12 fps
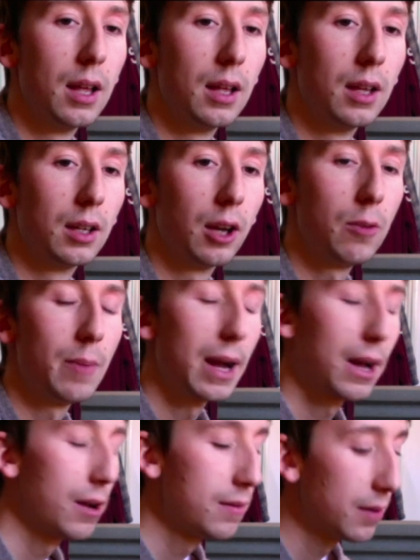go
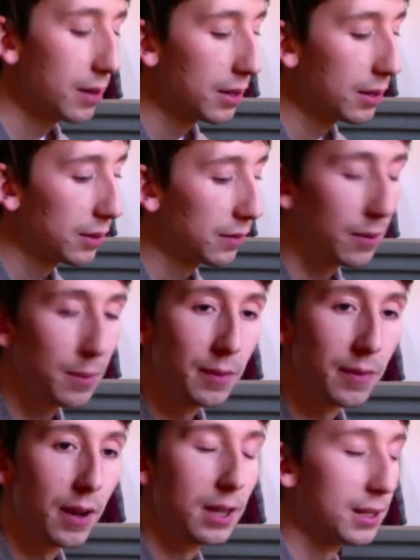back over from the
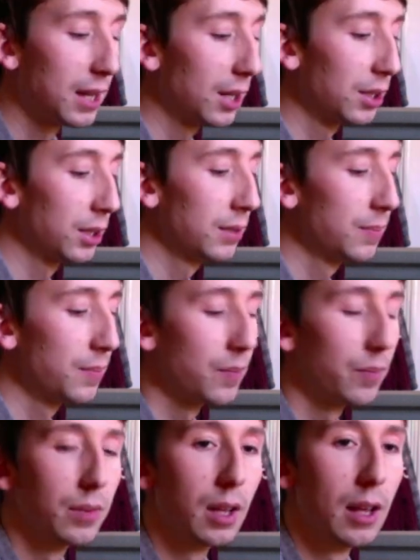first section.
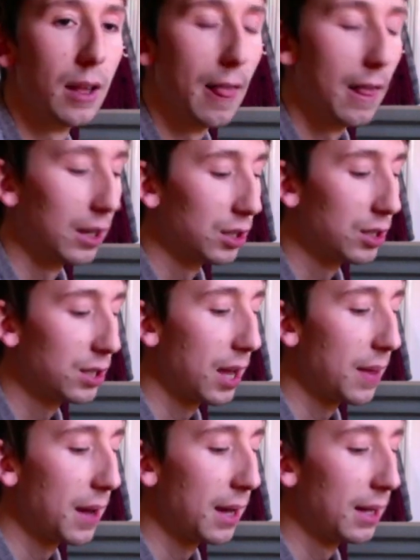Just
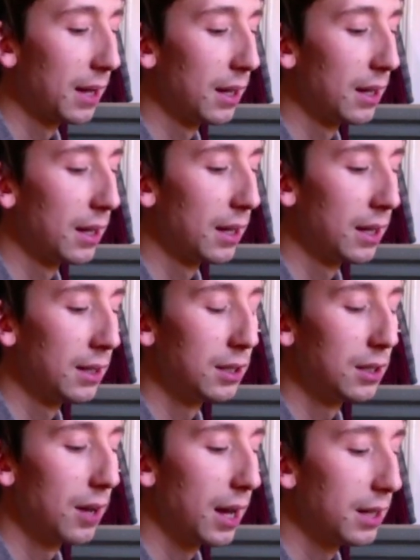get that into
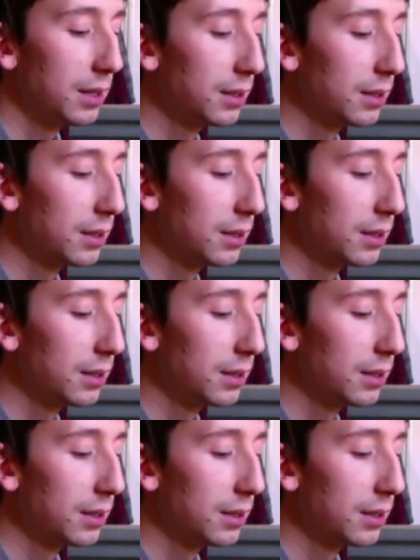your heads.